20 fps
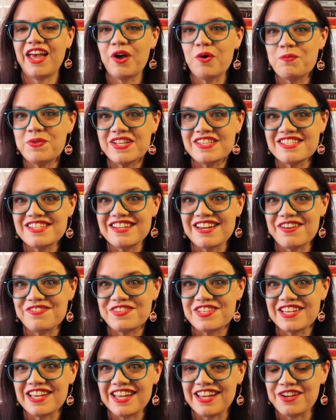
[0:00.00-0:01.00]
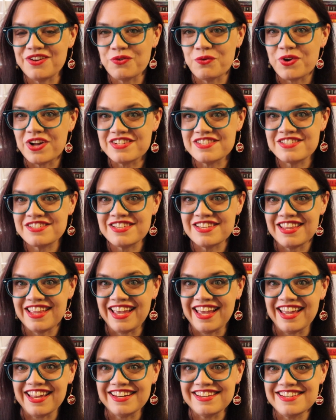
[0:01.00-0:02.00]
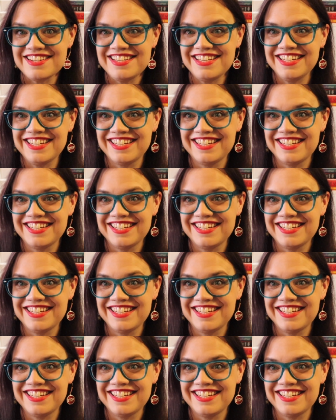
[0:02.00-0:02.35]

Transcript: I hope that's enough to get you to watch to the end.